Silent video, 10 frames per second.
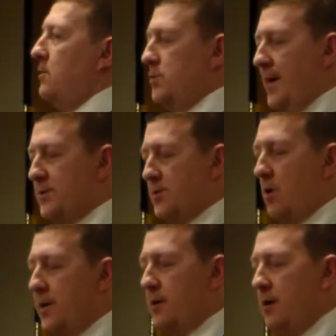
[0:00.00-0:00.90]
It was about
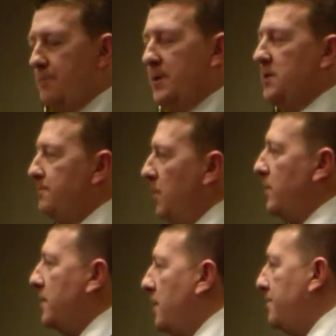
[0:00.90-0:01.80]
starting companies,
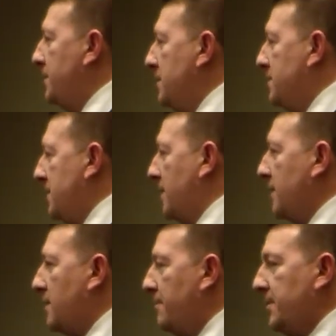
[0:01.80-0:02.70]
building companies,
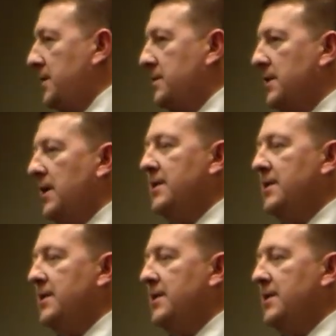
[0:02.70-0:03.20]
selling companies.